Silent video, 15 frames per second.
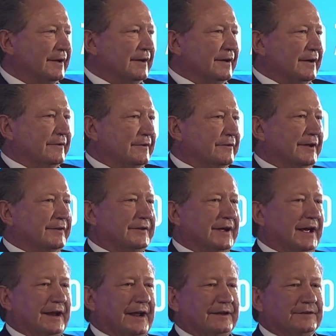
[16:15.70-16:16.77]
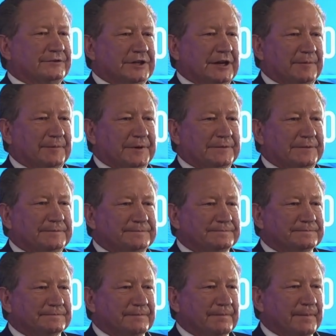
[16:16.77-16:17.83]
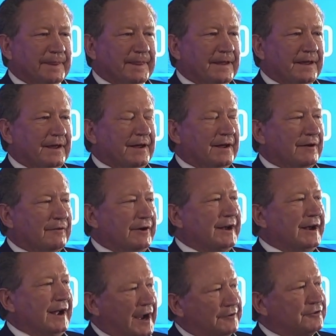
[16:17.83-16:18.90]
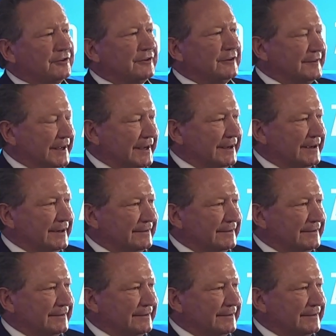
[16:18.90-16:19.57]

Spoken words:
So I say, ladies and gentlemen, green hydrogen is here.